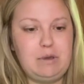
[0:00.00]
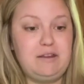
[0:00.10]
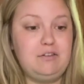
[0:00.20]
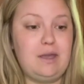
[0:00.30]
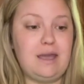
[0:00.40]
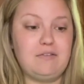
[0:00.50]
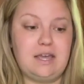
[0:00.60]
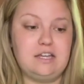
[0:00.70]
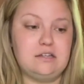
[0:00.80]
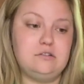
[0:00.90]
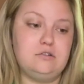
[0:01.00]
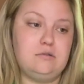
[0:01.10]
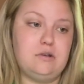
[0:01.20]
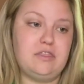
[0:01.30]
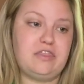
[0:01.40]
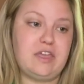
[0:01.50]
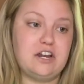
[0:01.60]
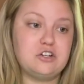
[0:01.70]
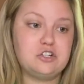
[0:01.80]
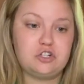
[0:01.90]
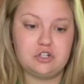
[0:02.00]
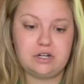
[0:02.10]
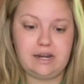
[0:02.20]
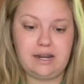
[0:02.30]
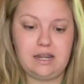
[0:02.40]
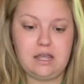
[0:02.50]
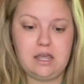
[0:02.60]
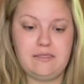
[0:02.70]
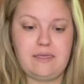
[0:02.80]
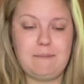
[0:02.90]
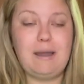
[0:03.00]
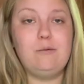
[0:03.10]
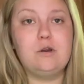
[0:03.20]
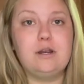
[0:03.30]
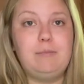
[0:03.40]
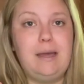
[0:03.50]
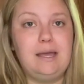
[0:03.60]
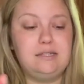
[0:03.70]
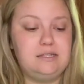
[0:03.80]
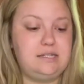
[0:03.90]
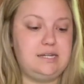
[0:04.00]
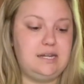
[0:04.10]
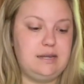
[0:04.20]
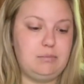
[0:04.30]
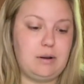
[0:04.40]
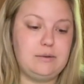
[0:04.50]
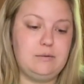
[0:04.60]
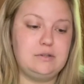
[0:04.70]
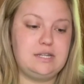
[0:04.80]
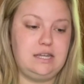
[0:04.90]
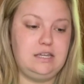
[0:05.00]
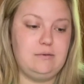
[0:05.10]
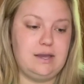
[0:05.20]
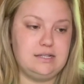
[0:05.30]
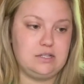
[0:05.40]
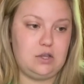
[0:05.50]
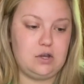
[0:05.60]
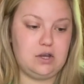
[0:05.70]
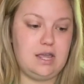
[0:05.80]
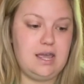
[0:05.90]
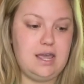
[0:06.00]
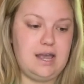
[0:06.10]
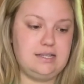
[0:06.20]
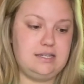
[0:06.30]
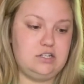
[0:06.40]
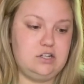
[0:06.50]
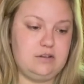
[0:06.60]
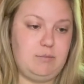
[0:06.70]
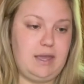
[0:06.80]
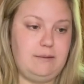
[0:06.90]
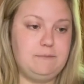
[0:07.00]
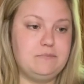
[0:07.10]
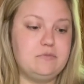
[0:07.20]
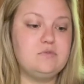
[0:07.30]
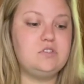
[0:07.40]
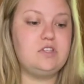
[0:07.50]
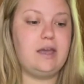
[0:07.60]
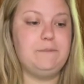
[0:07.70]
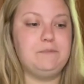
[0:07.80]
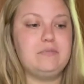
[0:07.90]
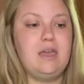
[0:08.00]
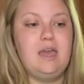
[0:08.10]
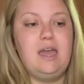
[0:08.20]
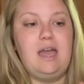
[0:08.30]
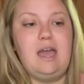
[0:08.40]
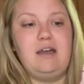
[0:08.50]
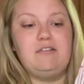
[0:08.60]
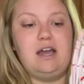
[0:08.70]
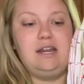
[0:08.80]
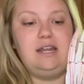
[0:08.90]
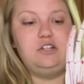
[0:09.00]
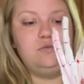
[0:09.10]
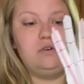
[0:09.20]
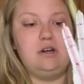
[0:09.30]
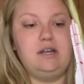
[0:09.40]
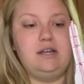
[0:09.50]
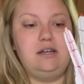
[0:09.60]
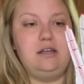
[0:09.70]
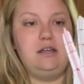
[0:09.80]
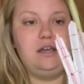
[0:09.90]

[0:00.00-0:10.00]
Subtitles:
if you have like thinner string, that might work best. It probably won't take you as long as it took me. So I've got each one